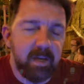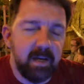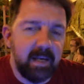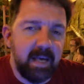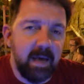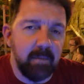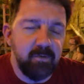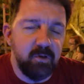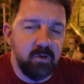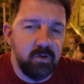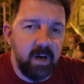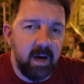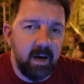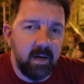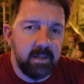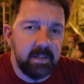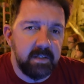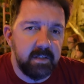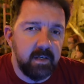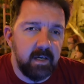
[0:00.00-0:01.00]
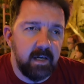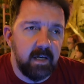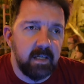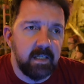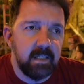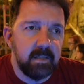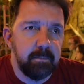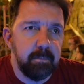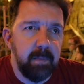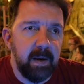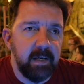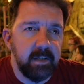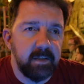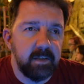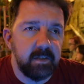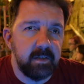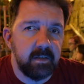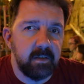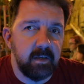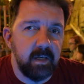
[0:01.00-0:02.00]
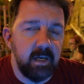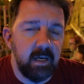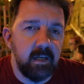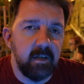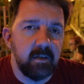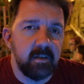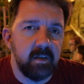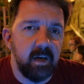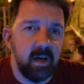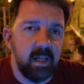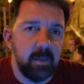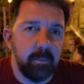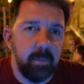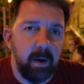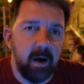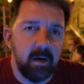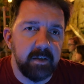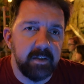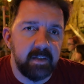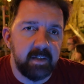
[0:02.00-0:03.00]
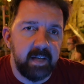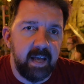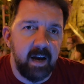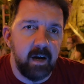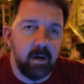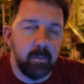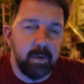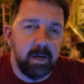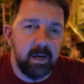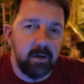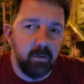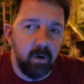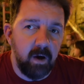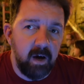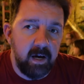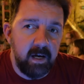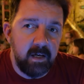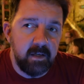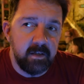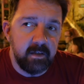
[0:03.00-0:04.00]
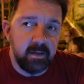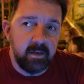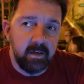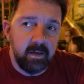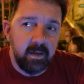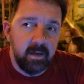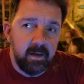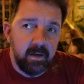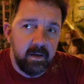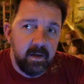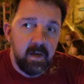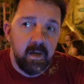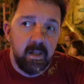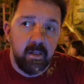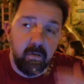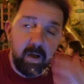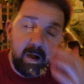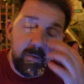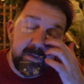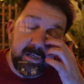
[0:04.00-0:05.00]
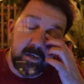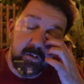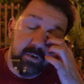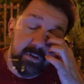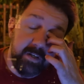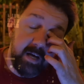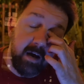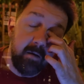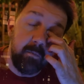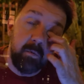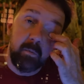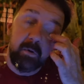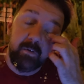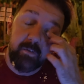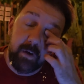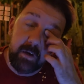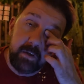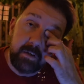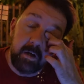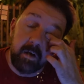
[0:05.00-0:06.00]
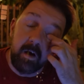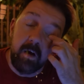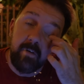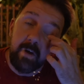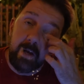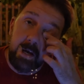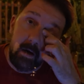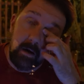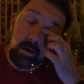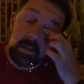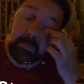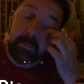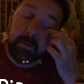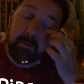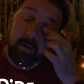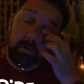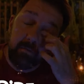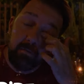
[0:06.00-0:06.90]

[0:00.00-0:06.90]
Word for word: Captain Jack's, is based inside the Pirates of the Caribbean ride. The ride was actually down when we first got over here. It's been